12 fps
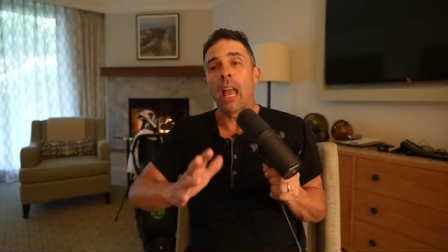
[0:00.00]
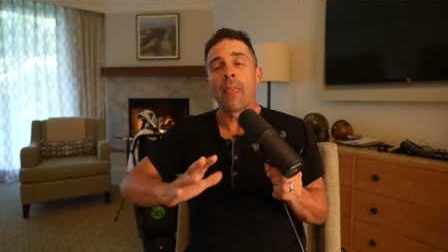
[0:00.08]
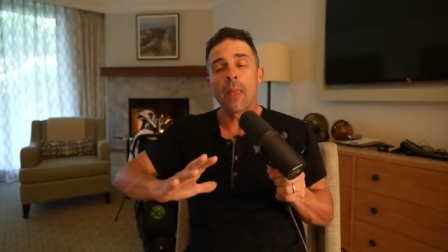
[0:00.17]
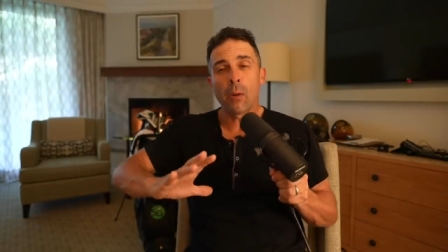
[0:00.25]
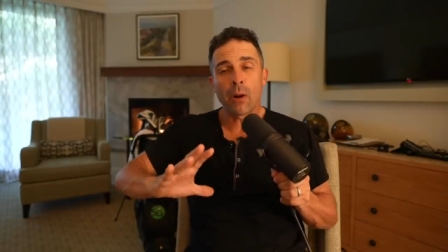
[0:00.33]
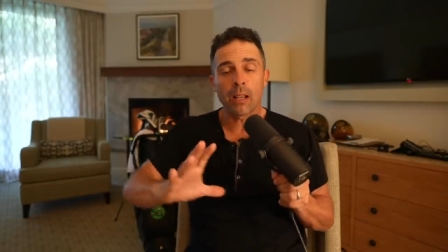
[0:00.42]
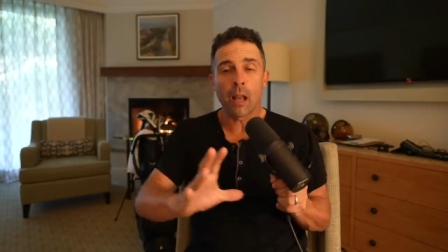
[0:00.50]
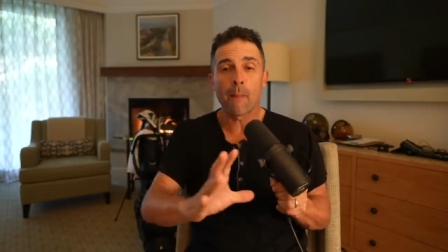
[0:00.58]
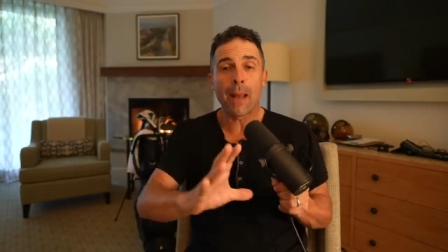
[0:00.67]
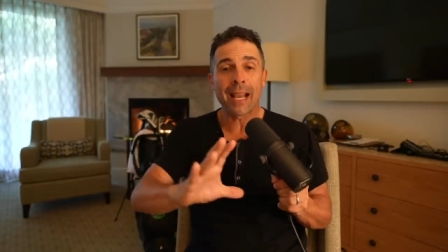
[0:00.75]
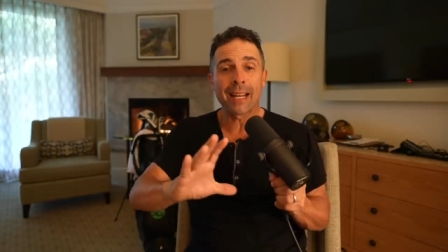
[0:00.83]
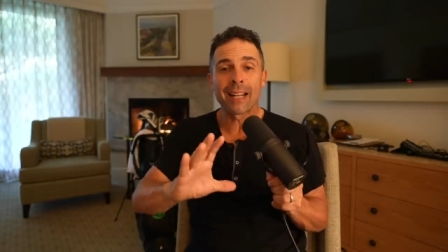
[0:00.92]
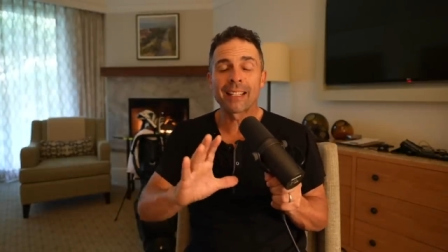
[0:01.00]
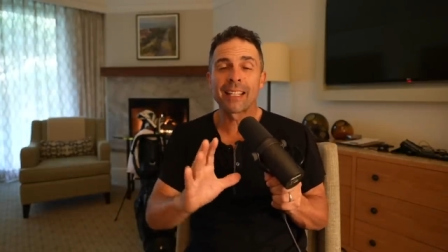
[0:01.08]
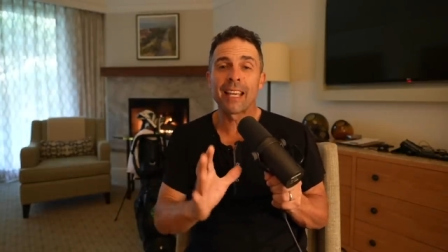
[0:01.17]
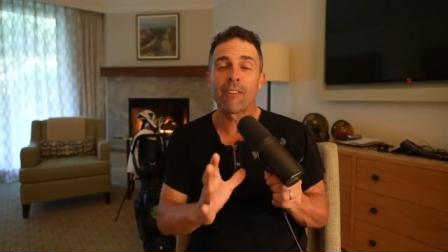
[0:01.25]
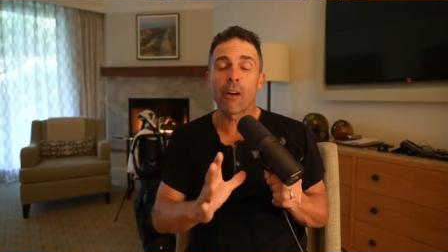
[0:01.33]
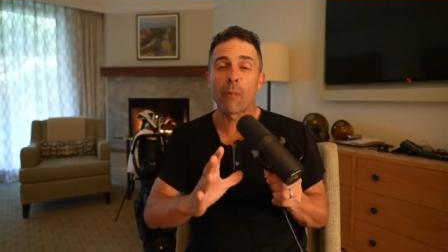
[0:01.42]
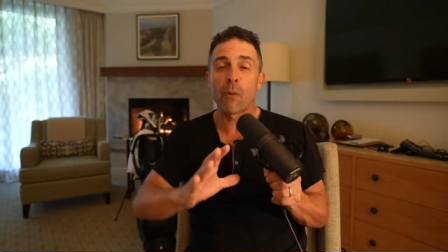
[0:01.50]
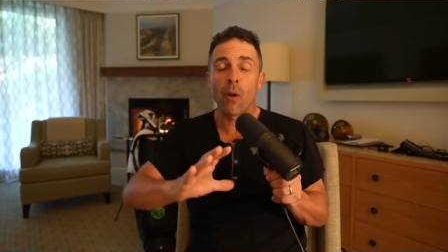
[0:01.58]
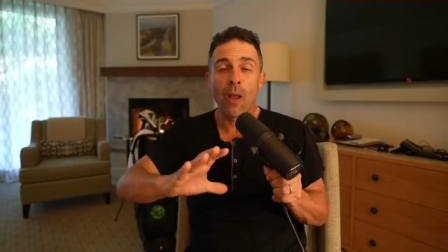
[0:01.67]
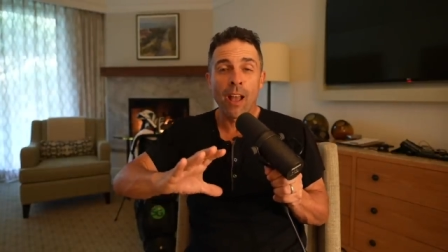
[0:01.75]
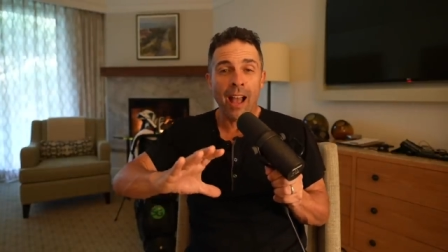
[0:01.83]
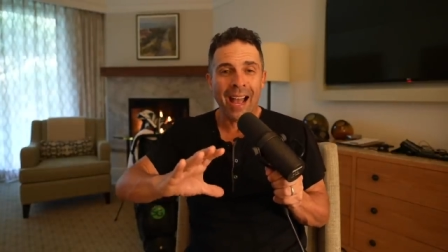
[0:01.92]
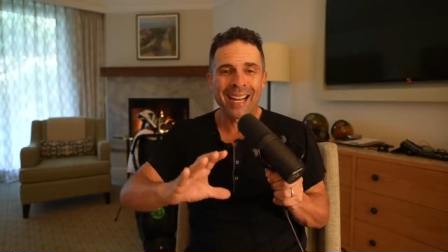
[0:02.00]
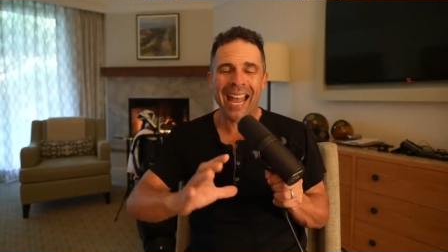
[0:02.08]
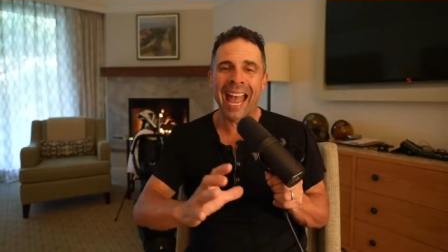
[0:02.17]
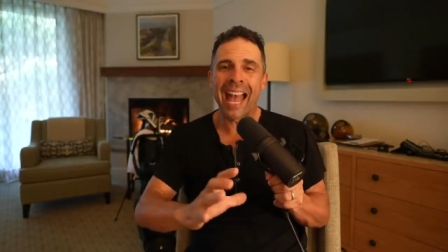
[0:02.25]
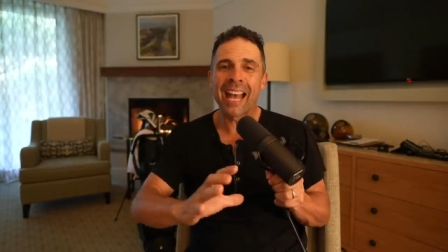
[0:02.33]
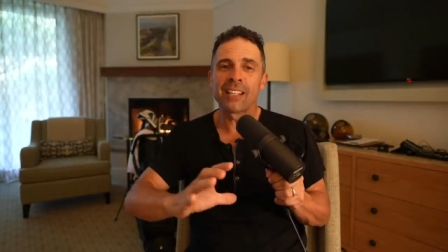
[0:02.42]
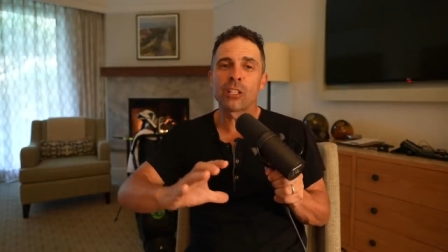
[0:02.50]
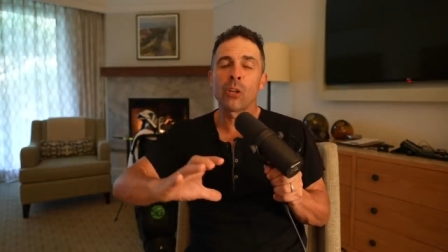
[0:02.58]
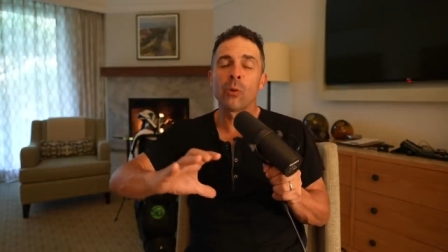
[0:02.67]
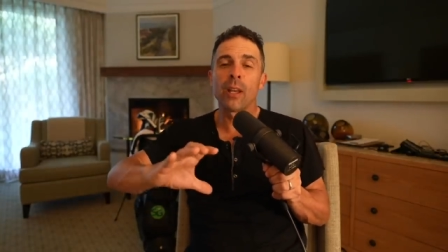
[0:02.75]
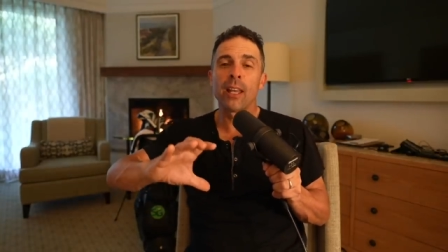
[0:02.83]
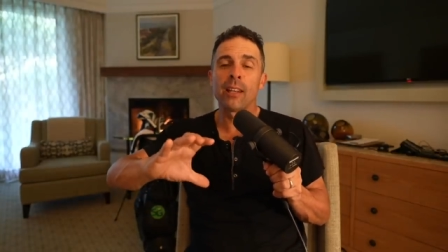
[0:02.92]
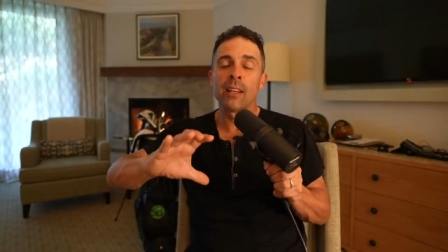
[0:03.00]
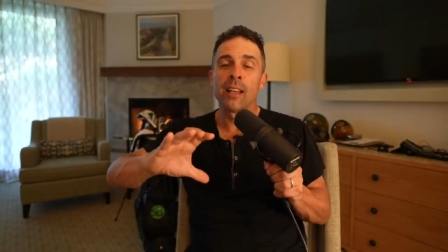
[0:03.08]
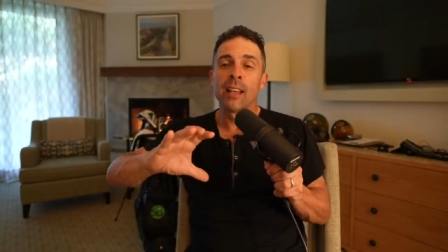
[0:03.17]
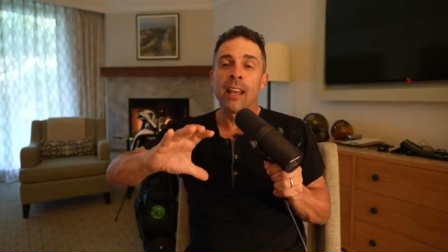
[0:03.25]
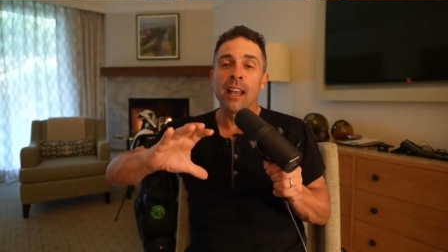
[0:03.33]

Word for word: and then I would come back and I'd give them, I'd add to it,